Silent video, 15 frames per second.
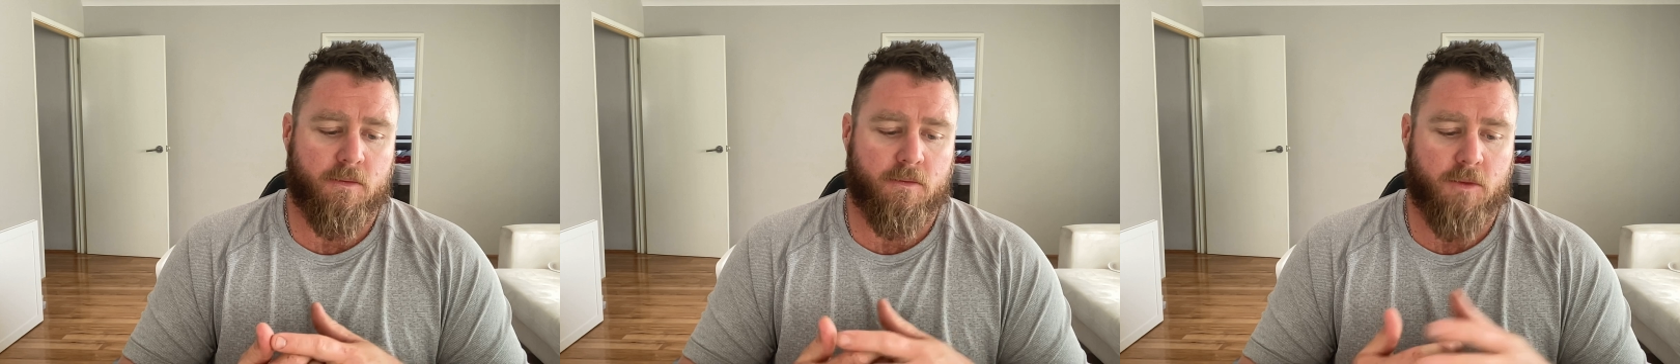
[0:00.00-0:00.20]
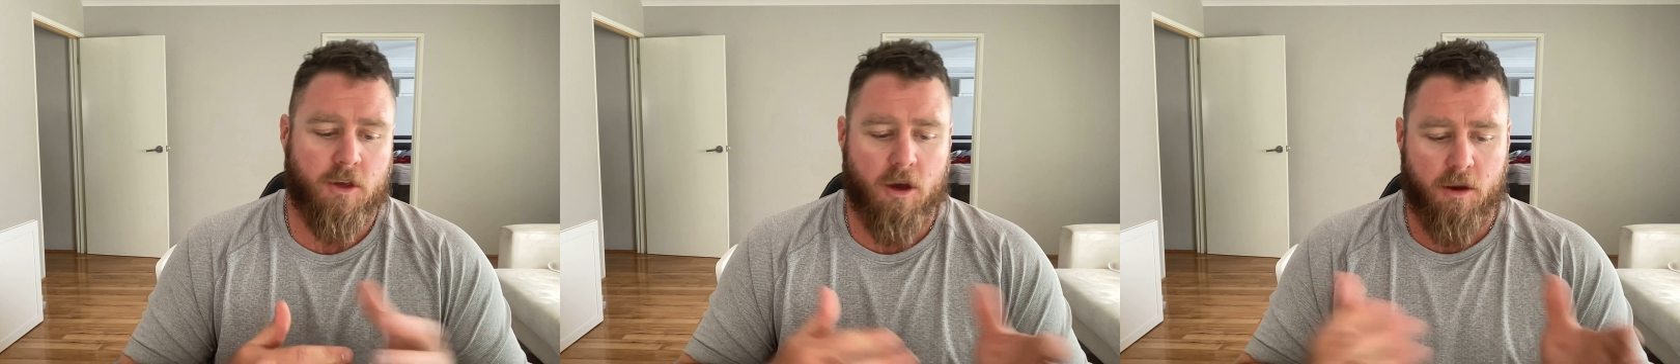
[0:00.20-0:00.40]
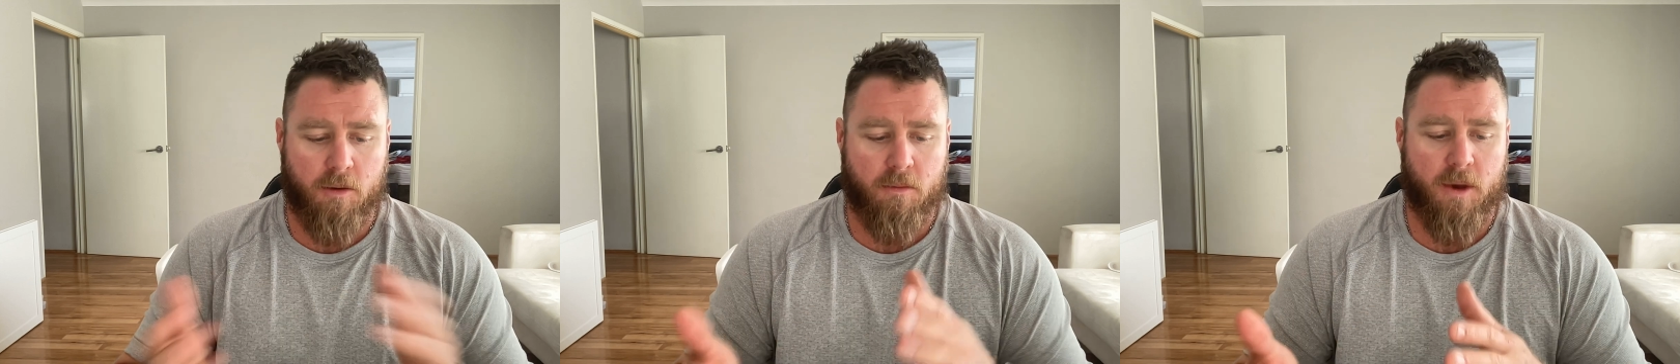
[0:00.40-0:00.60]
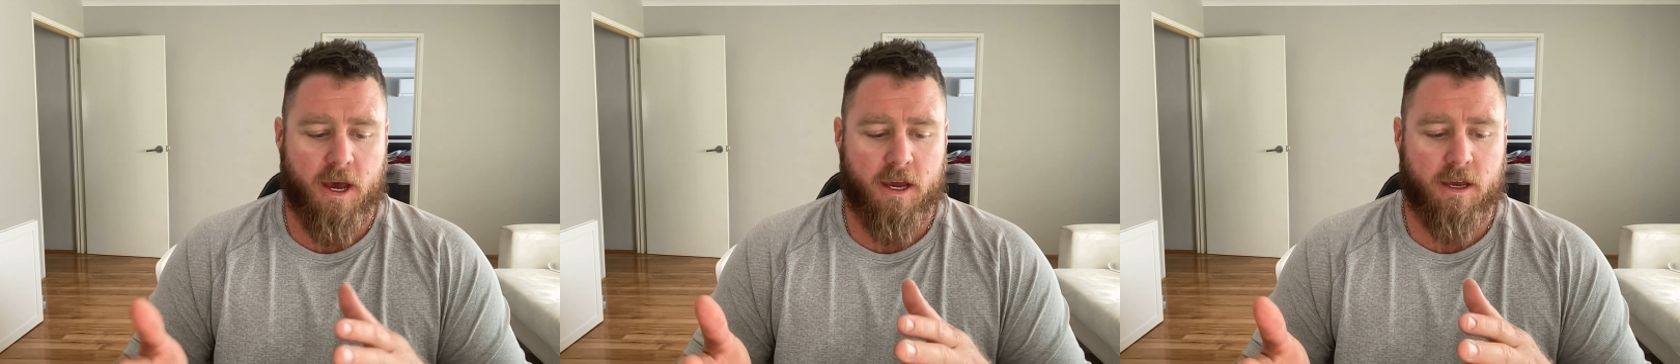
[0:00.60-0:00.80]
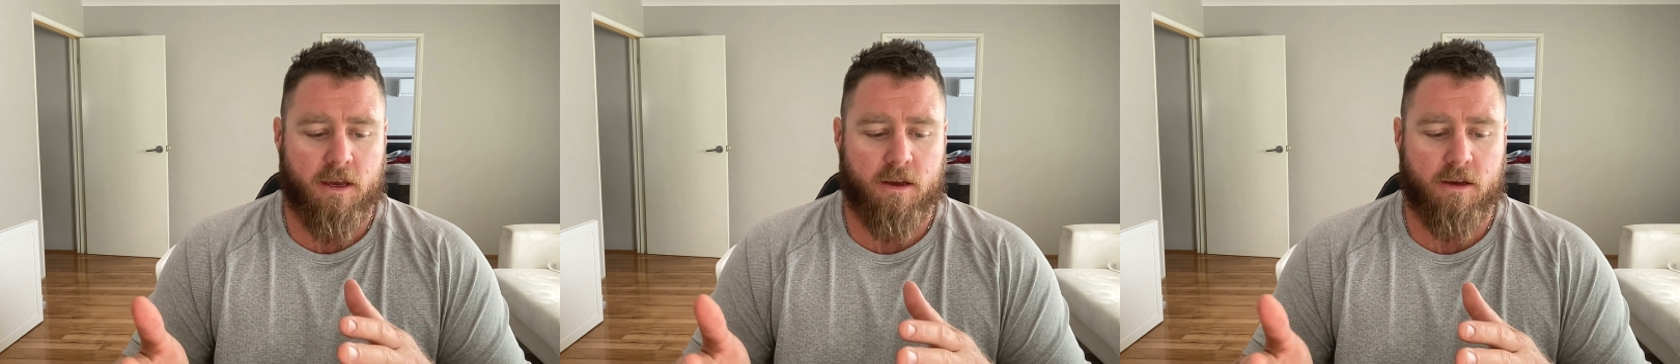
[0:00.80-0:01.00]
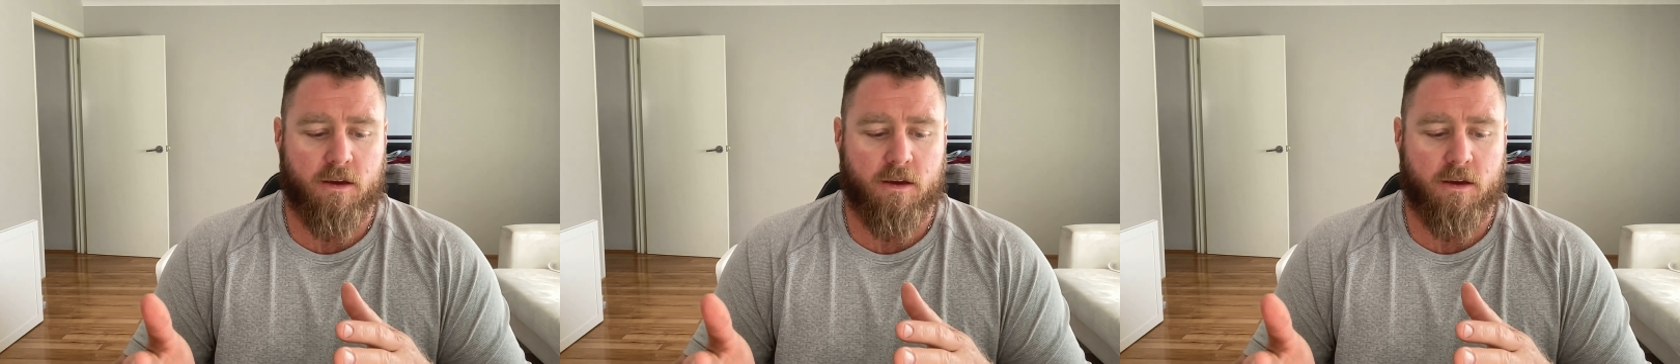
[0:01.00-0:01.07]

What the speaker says: going back